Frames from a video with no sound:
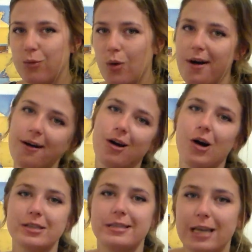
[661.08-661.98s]
of work
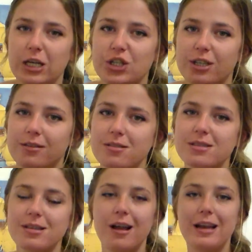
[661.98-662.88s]
on
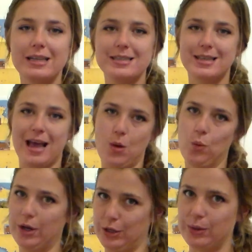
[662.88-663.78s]
stations, let's say
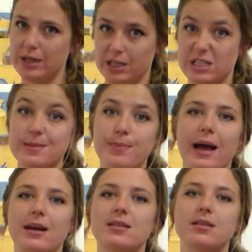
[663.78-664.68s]
what you can
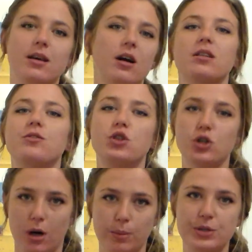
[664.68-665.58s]
expect, the kind of
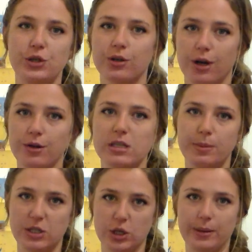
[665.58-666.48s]
jobs you're going to
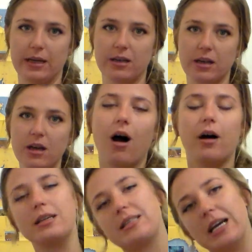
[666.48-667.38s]
be doing.
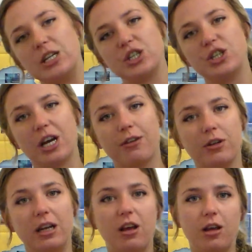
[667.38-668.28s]
On a station,
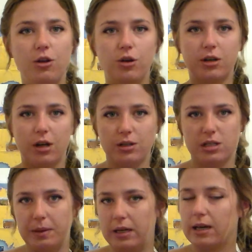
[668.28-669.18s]
generally, you're going
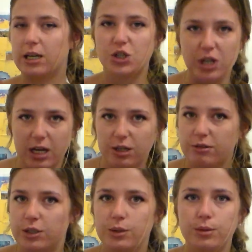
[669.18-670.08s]
to be like a
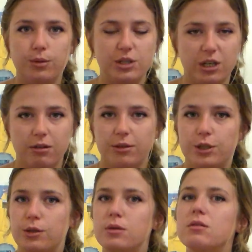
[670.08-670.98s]
jackaroo,
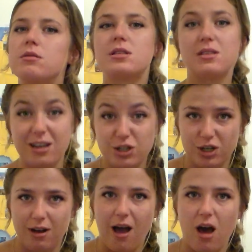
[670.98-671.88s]
jillaroo,
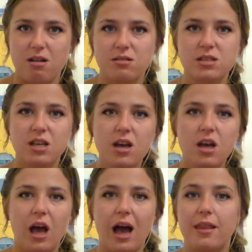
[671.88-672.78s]
station hand,
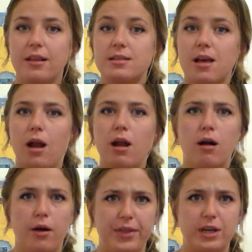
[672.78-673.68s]
and there's a
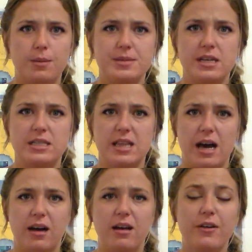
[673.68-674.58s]
lot that comes into
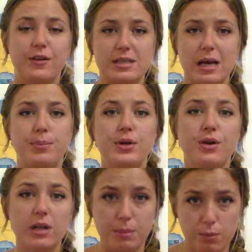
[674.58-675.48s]
that. For example,
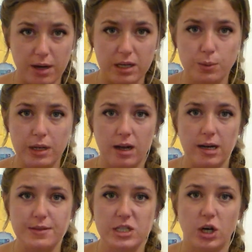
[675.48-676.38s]
you're going to be working with
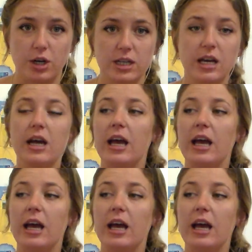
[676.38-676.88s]
livestock.